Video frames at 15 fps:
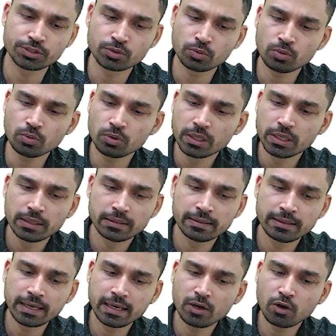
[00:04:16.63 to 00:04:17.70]
So
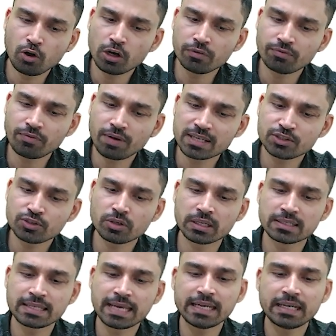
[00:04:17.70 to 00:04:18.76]
they are not fast or
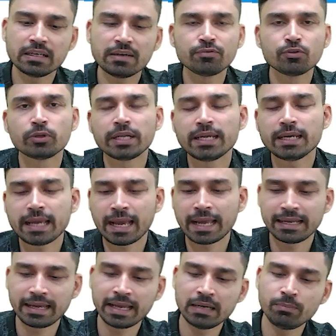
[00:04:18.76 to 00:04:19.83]
agile enough to take
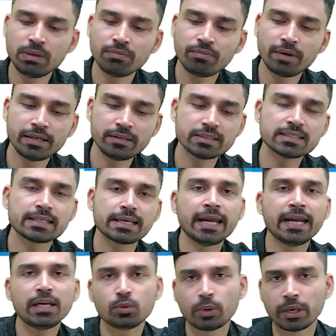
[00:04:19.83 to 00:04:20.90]
an enemy fighter's
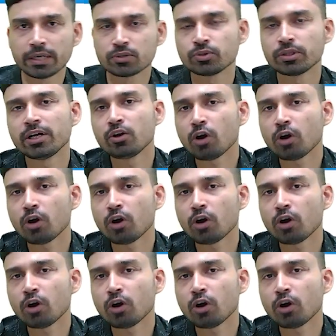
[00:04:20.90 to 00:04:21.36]
head to head. So they